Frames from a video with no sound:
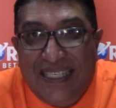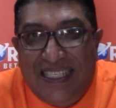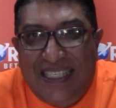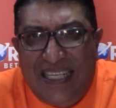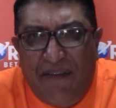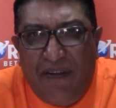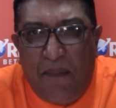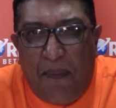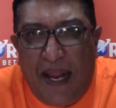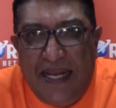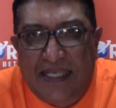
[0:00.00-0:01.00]
7
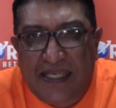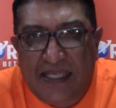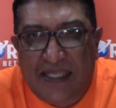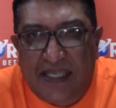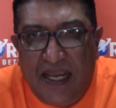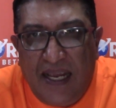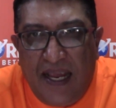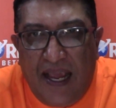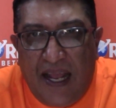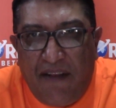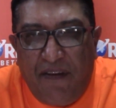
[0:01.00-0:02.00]
places.
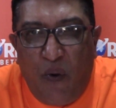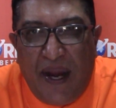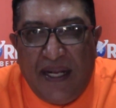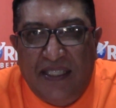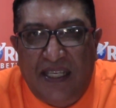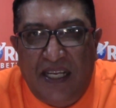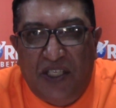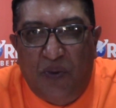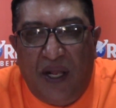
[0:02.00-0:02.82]
And if he wins this,